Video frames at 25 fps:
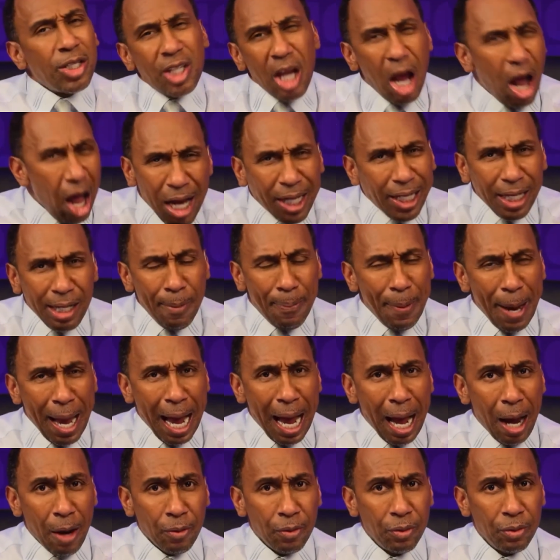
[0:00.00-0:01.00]
talking
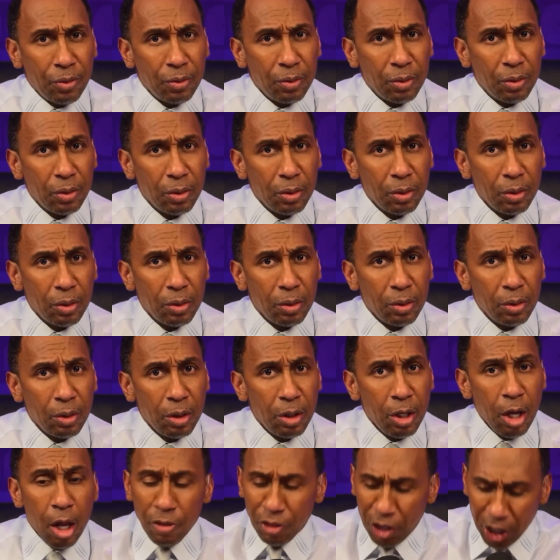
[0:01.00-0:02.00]
about?
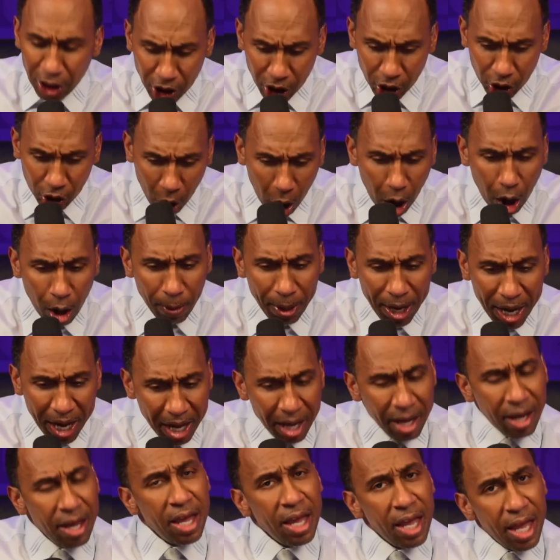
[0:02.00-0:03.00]
The story
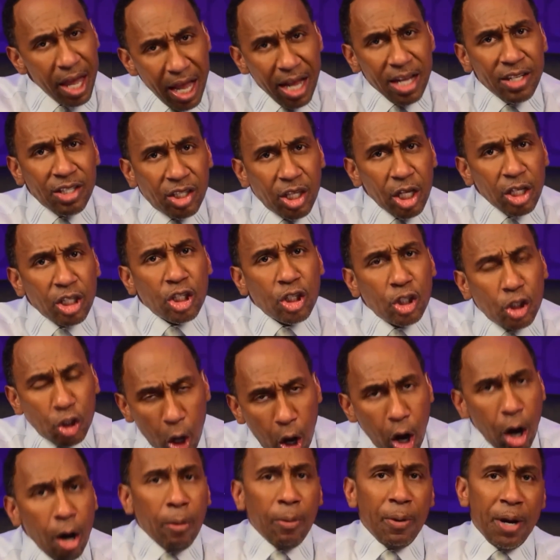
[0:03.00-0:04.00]
is the
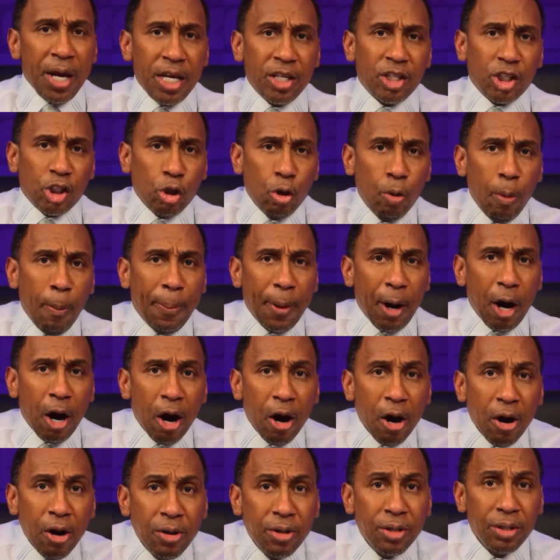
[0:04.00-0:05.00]
story, Sue
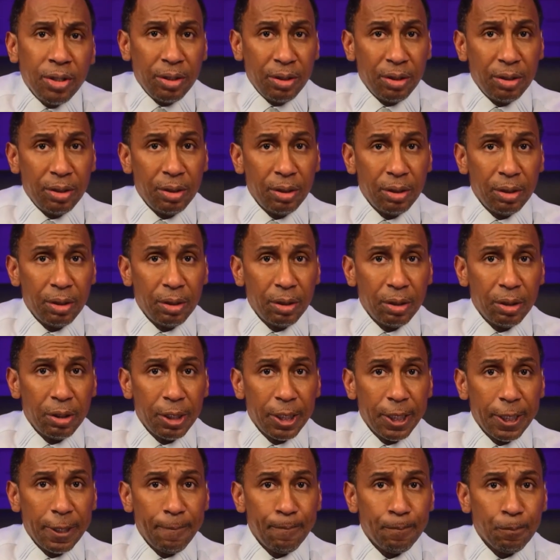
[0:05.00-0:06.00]
Bird.
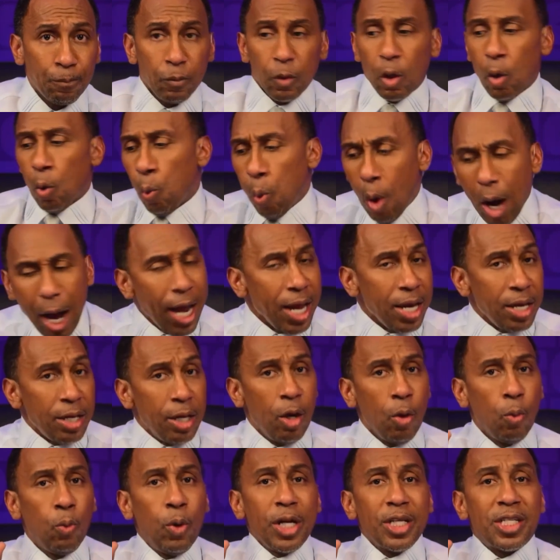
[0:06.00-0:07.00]
What
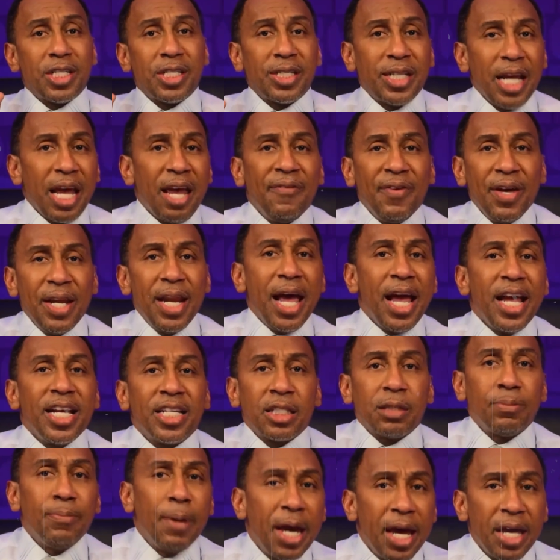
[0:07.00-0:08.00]
was Stephen A.
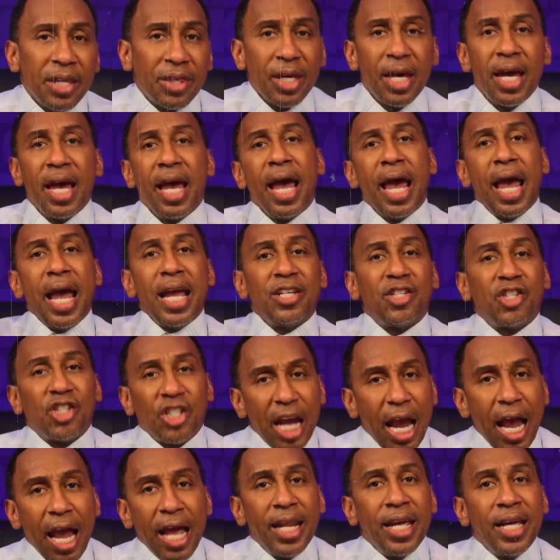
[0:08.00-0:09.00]
Smith and
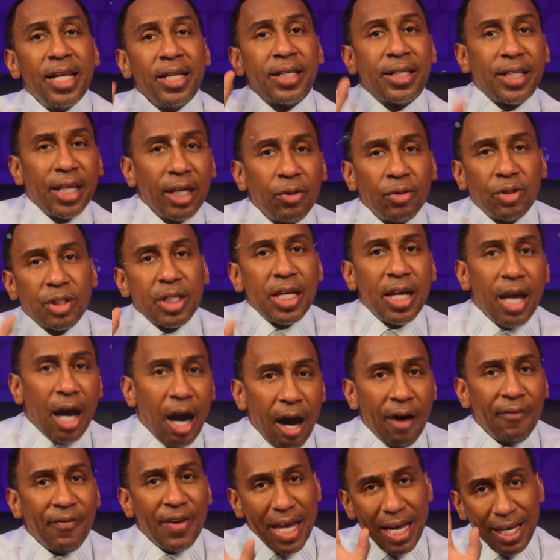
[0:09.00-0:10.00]
Shannon guilty
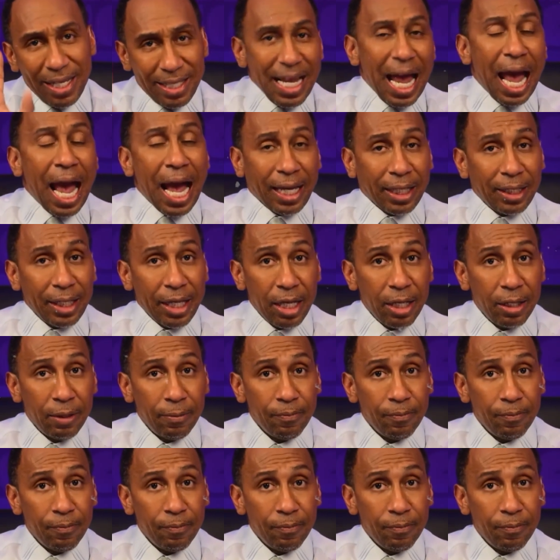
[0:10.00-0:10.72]
of exactly?